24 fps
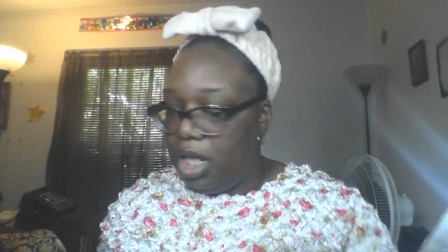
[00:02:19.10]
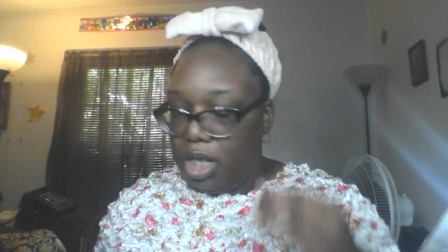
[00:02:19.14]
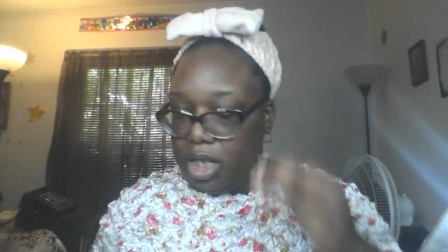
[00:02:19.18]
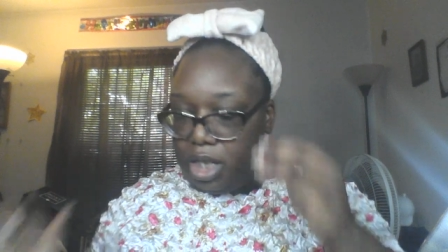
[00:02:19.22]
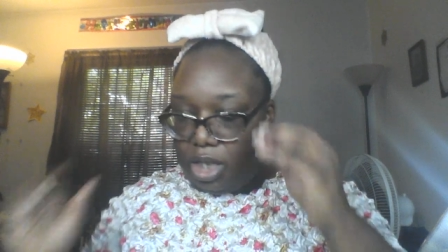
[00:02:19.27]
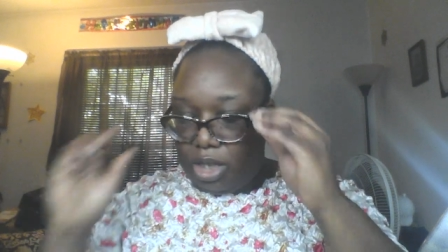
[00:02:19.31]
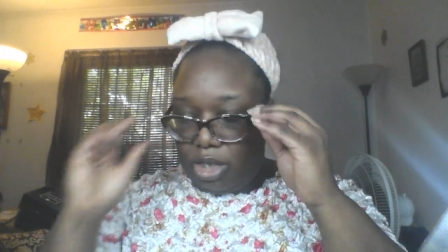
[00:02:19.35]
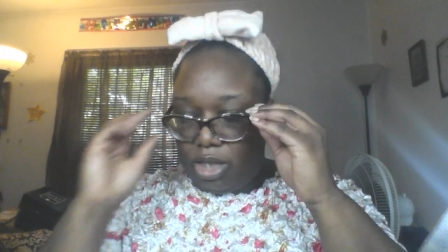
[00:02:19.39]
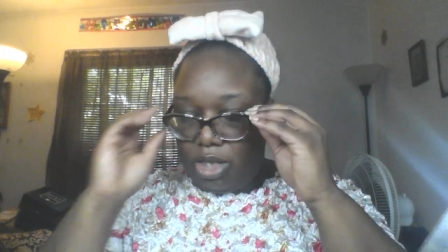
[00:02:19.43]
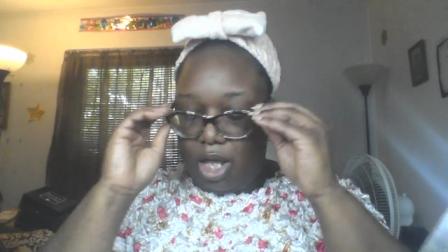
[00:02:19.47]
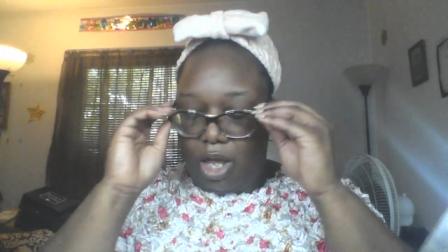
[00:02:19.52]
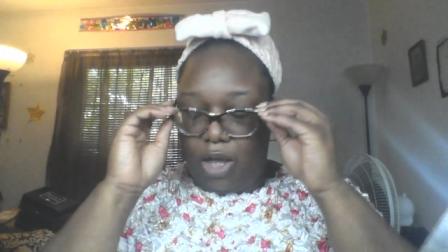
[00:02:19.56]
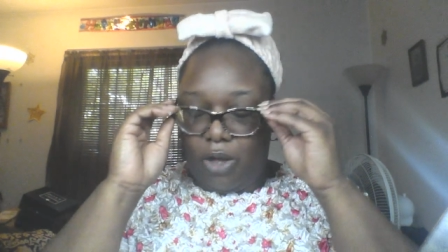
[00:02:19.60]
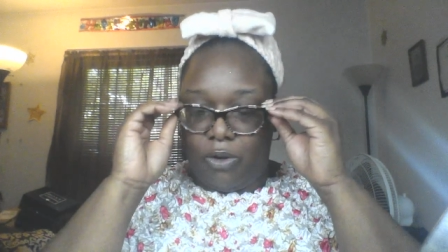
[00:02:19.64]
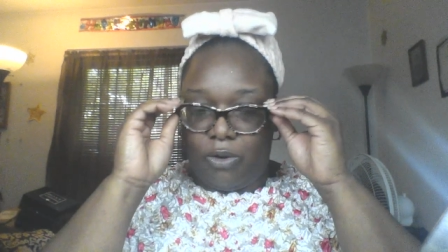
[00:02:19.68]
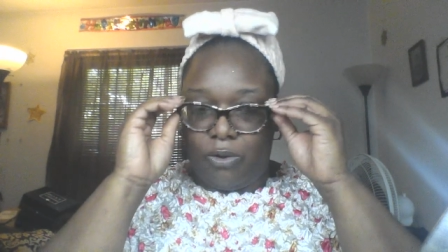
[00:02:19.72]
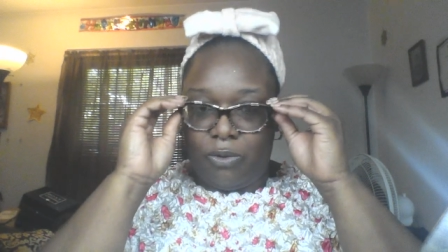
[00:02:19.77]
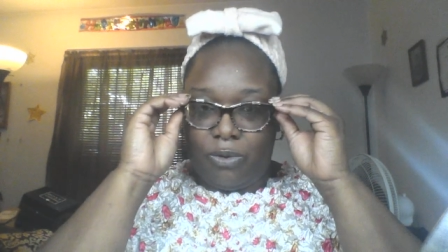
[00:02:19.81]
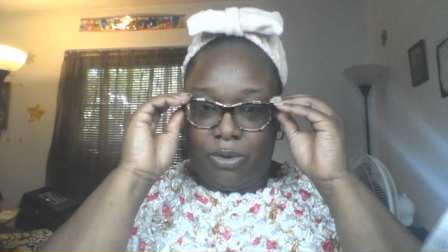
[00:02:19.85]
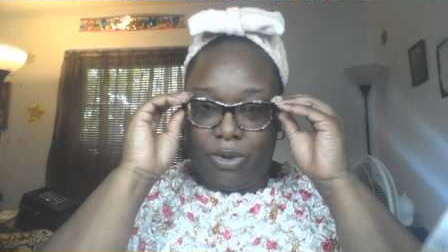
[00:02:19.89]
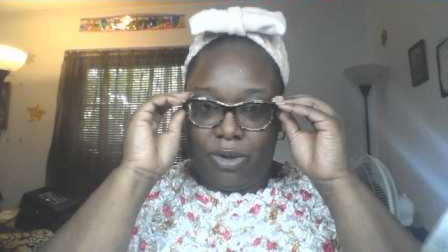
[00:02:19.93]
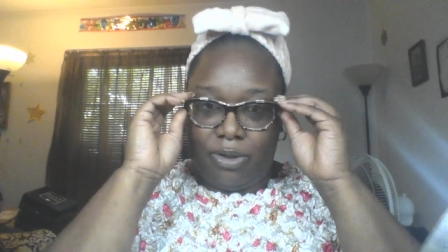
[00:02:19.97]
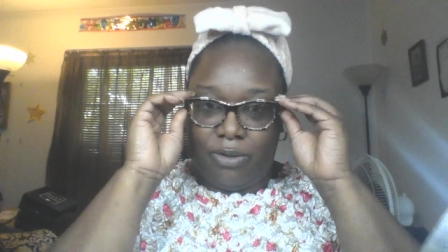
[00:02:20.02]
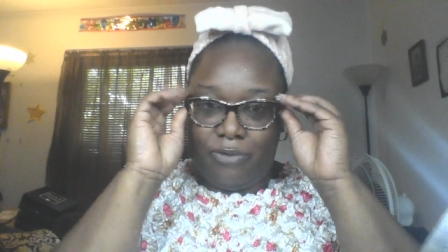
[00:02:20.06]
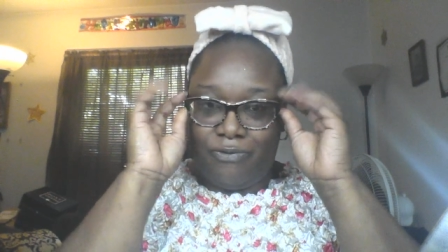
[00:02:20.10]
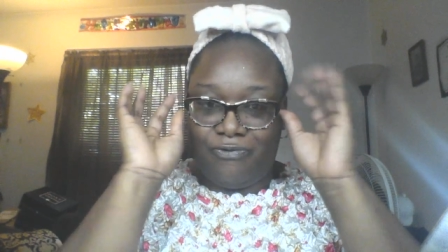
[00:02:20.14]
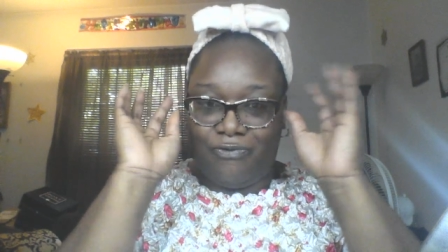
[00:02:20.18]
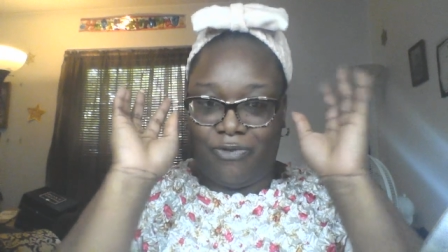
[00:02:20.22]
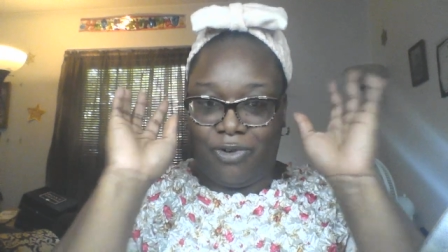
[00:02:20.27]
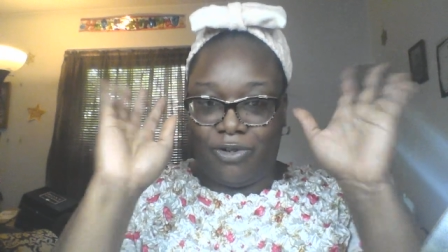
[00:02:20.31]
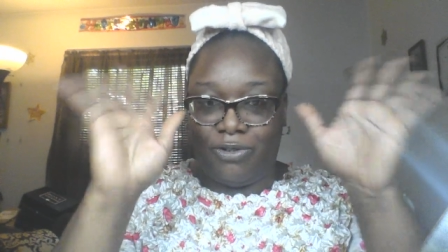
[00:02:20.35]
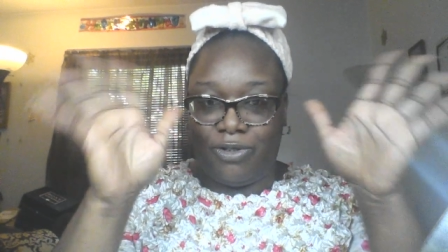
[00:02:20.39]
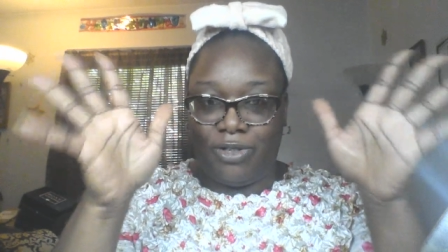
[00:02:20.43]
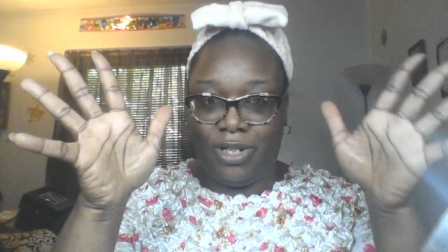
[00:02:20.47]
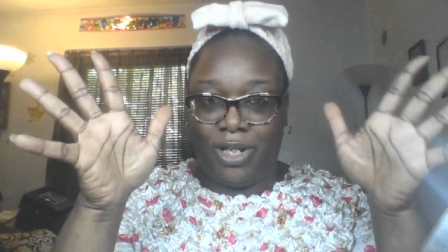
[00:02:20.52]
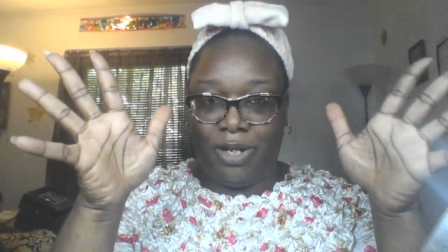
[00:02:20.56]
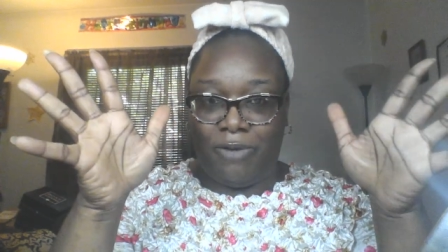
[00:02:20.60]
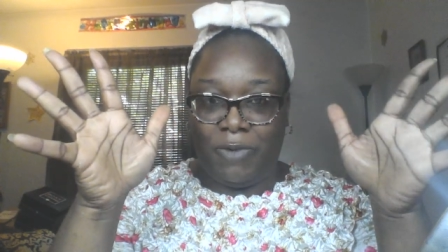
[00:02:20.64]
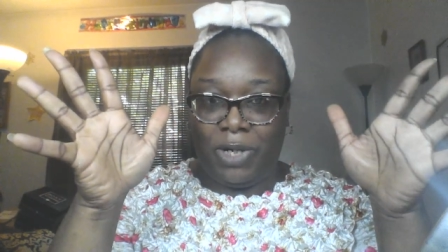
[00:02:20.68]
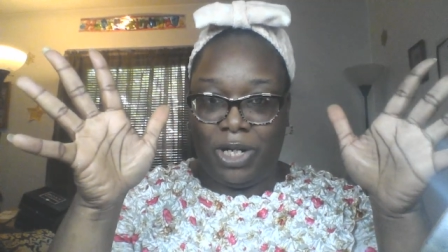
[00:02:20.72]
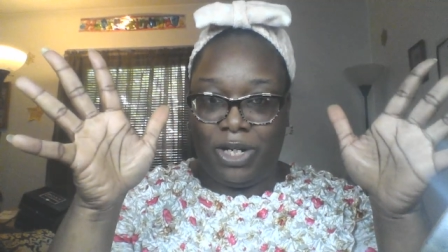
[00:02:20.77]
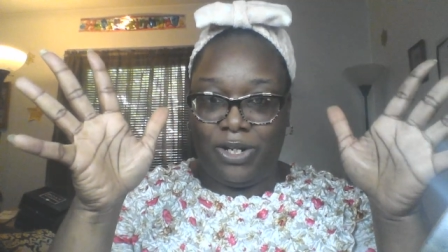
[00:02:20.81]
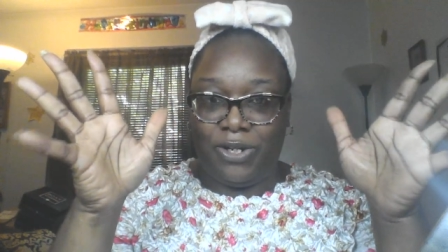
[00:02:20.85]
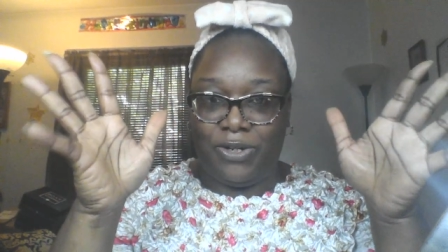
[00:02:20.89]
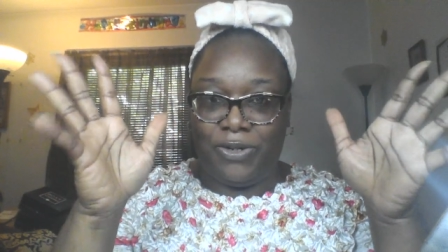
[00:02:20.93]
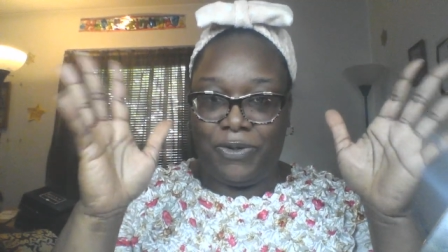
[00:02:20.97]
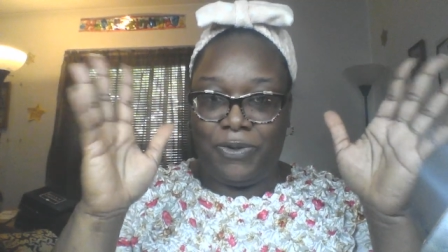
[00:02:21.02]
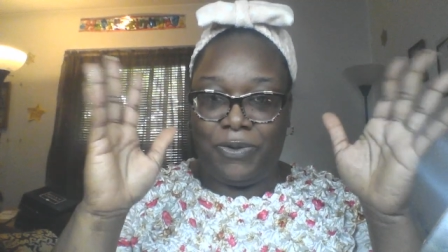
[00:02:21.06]
So first thing we
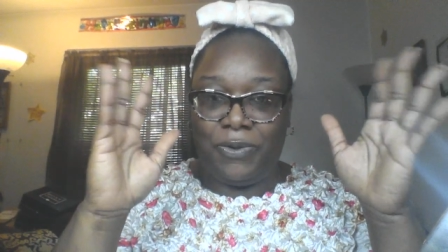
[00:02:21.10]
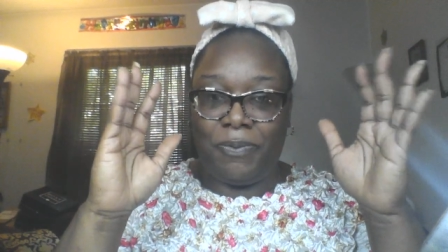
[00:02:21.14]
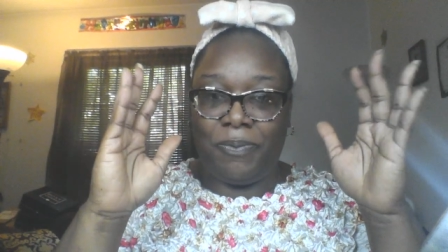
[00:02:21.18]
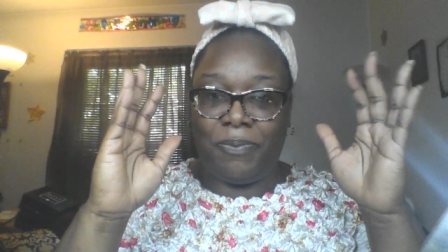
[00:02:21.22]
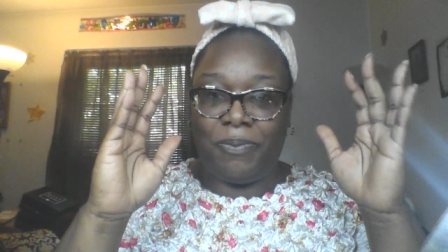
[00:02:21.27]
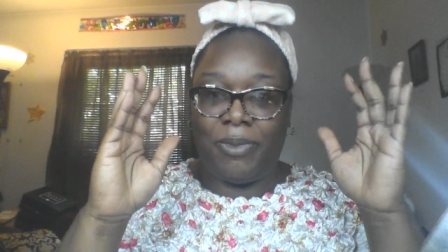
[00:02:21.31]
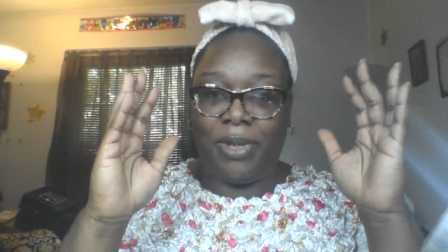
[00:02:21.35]
do